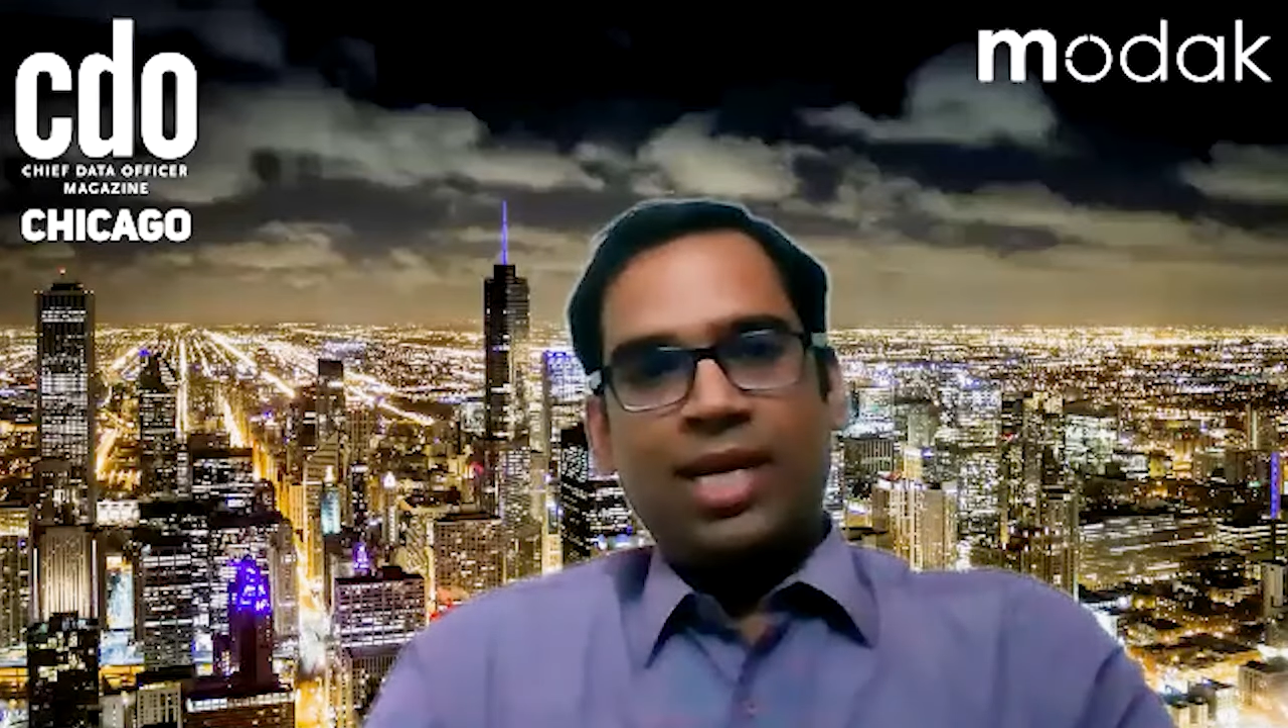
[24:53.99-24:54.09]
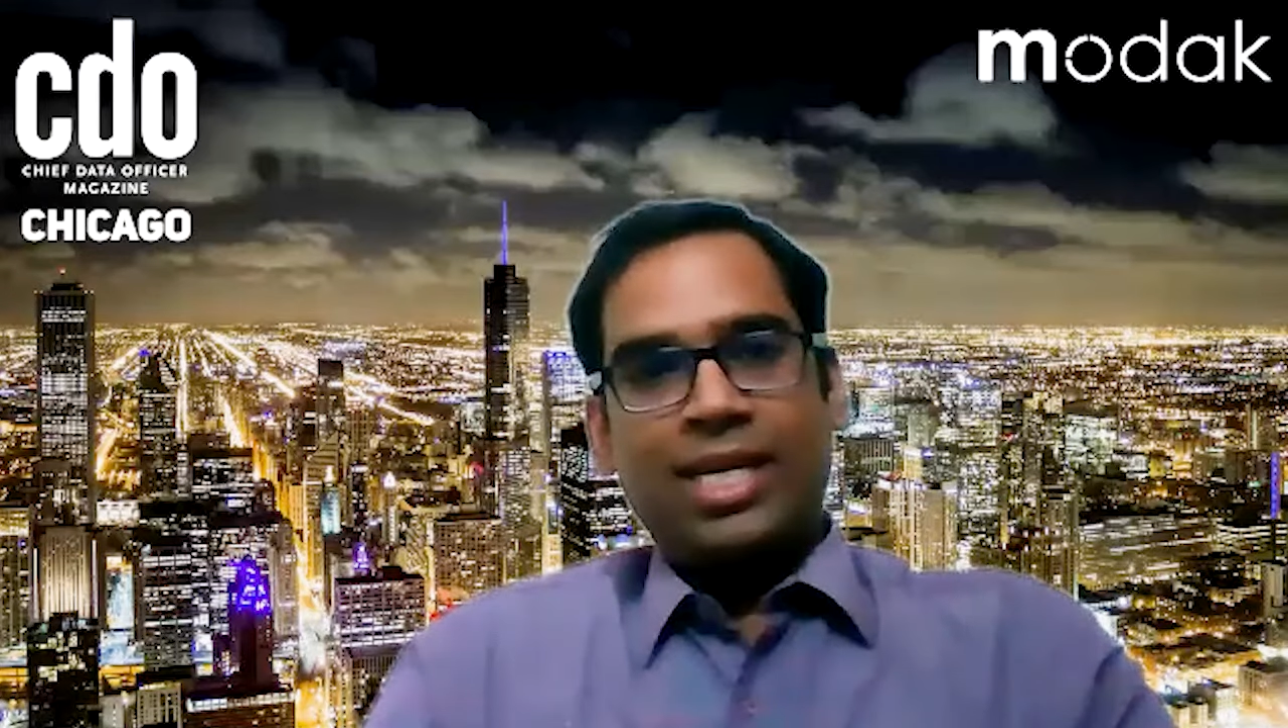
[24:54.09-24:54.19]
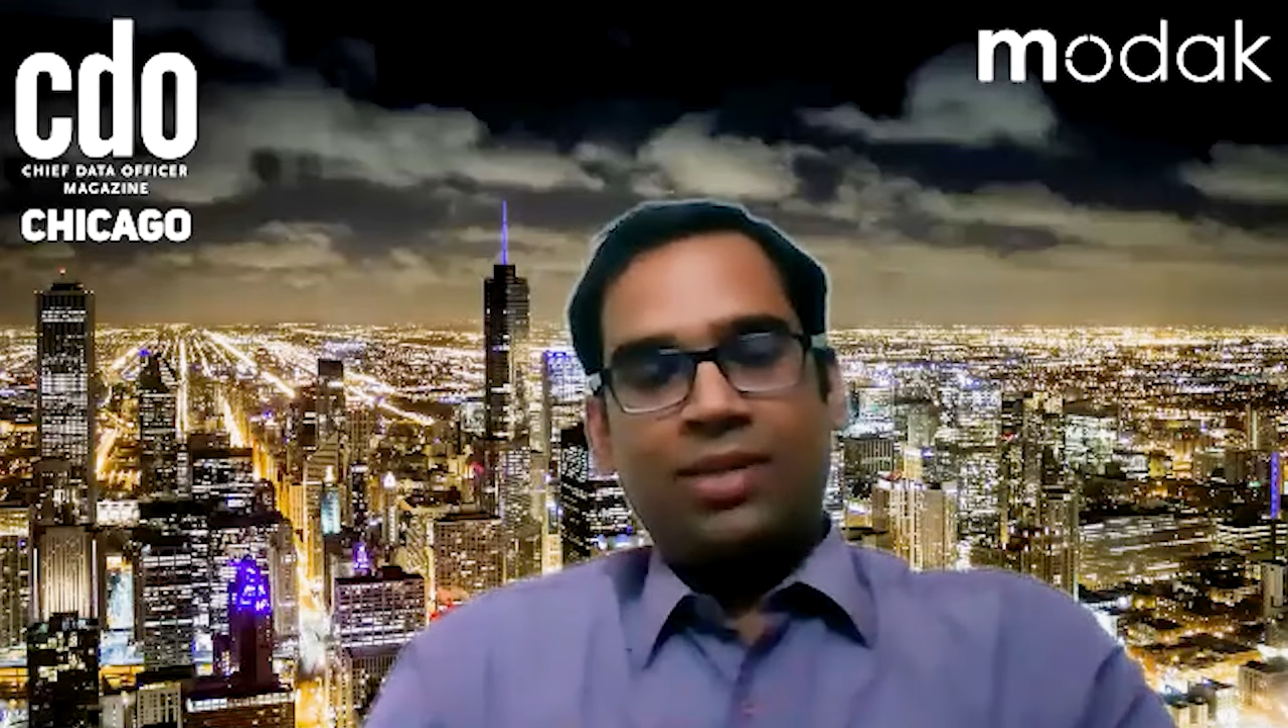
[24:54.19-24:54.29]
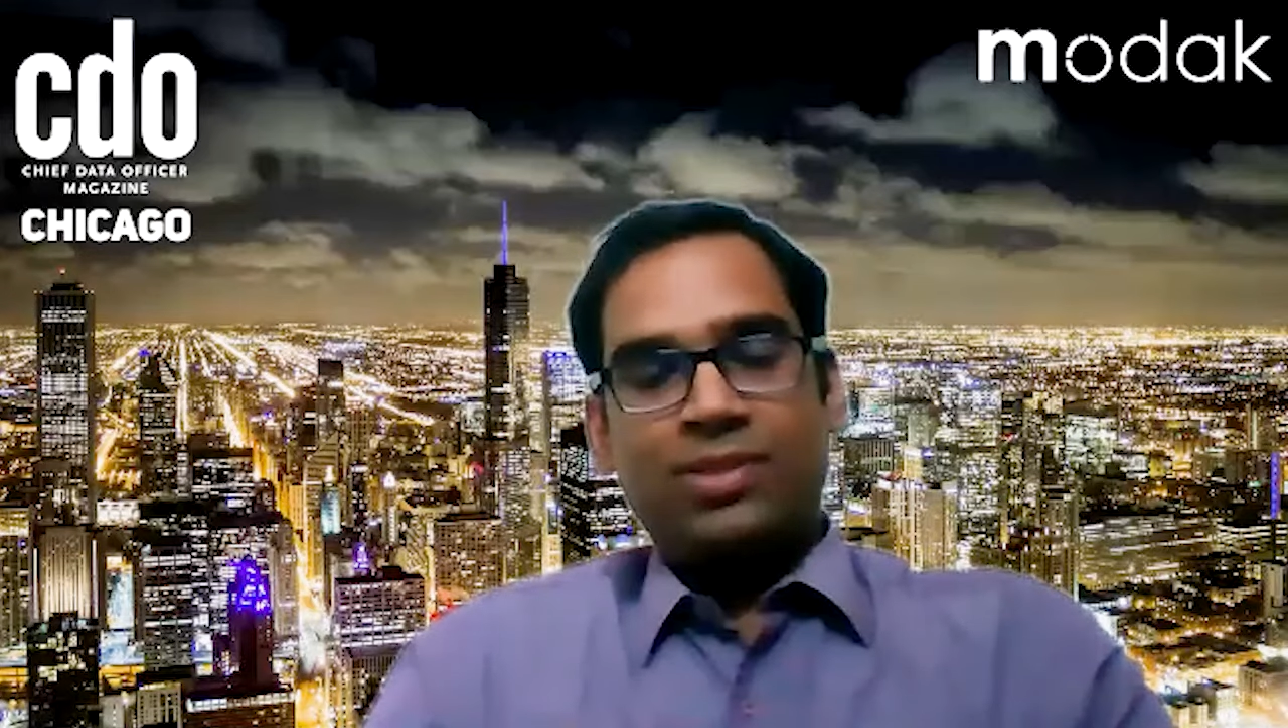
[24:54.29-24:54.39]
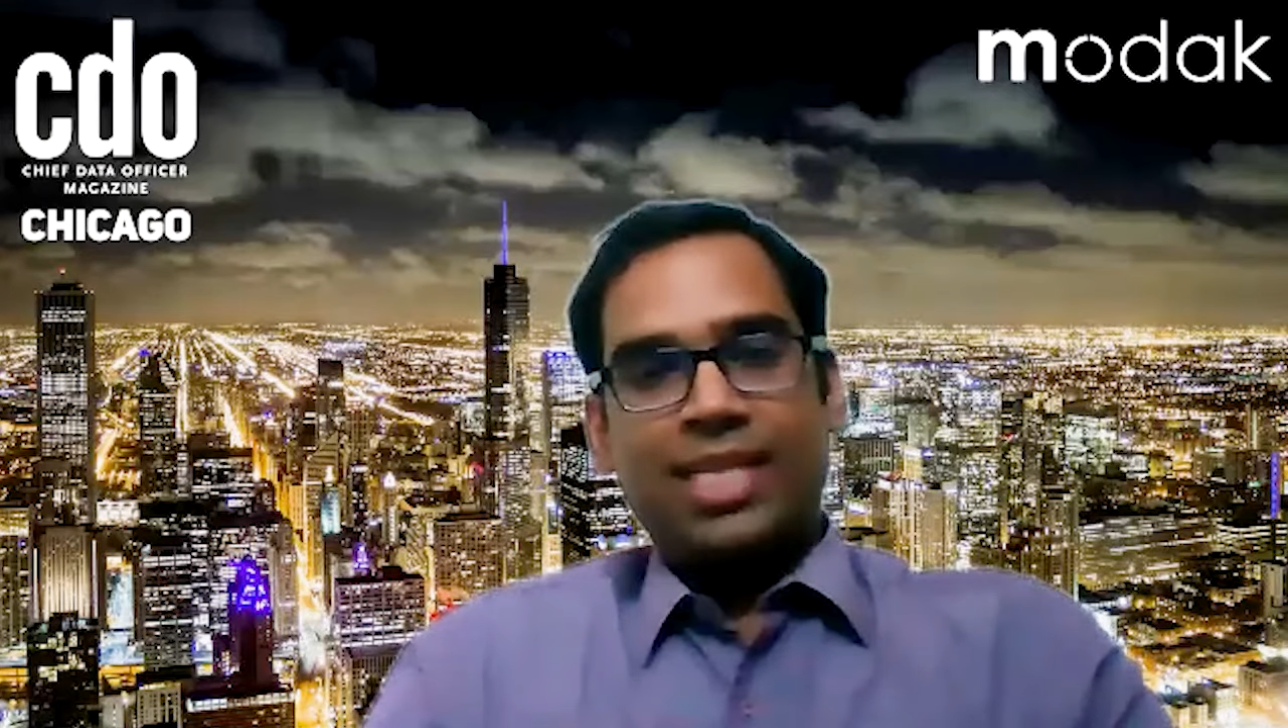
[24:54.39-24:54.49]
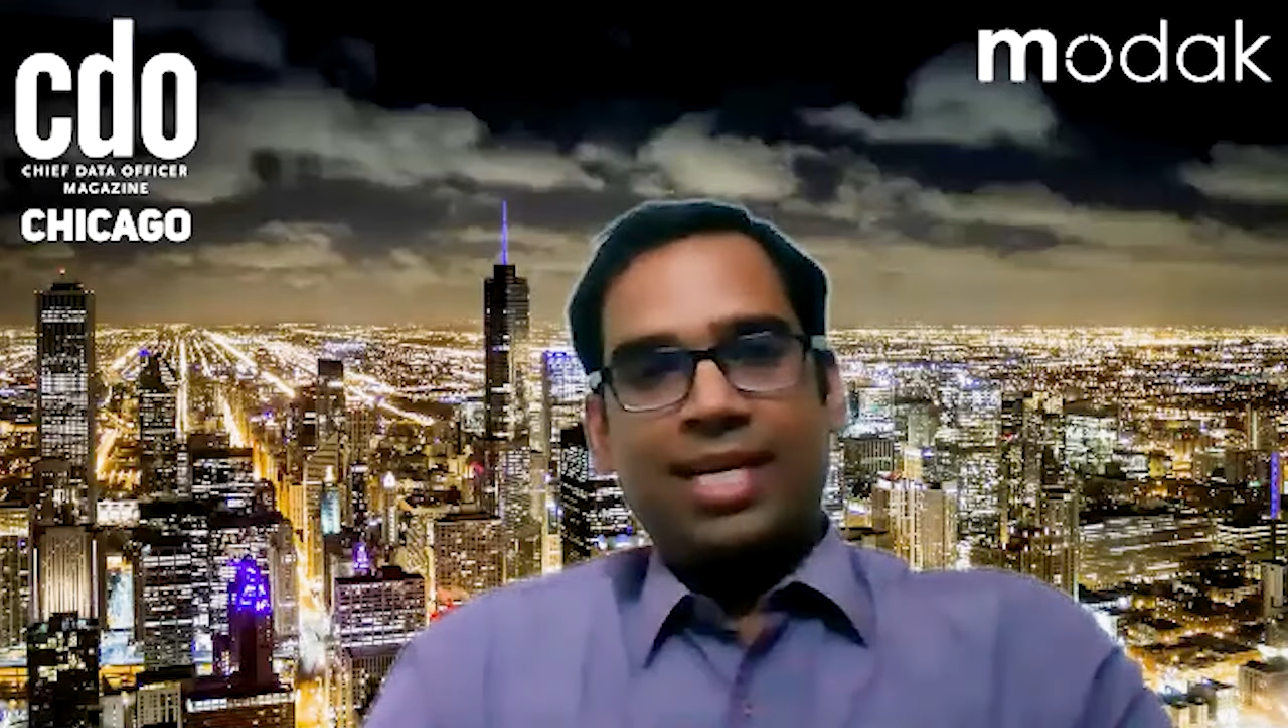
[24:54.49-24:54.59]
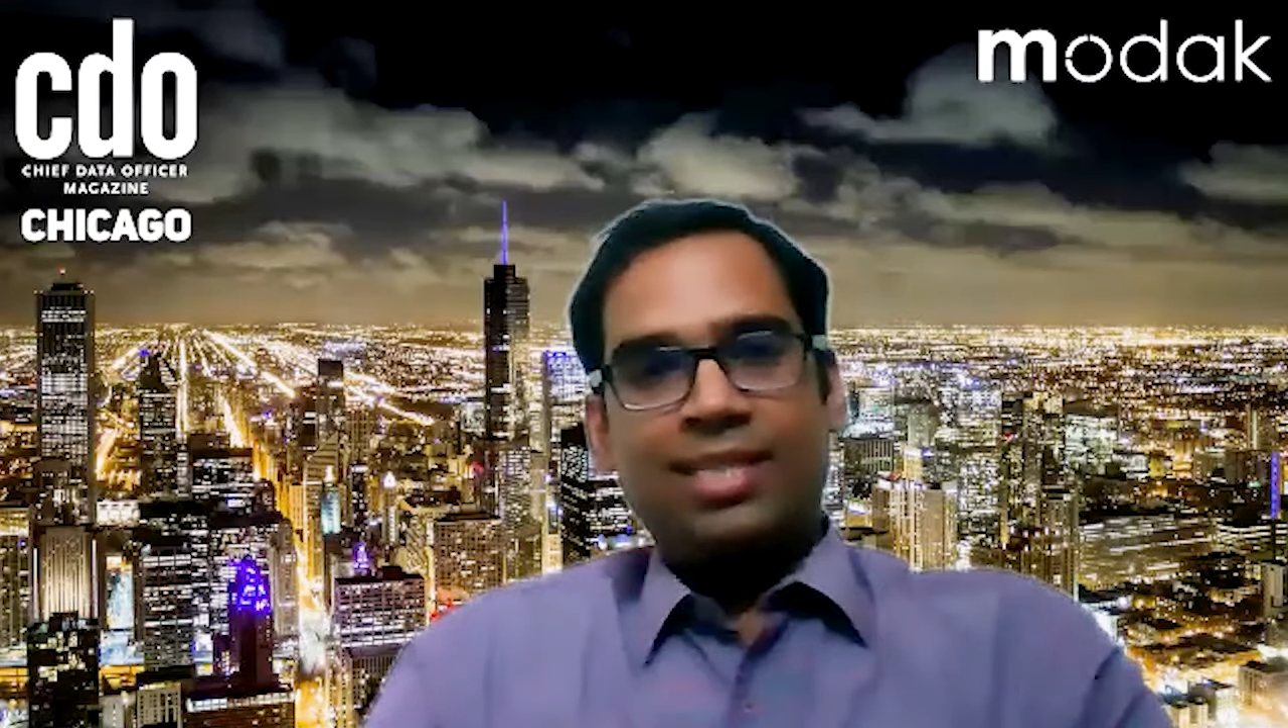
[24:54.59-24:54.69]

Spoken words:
like you said,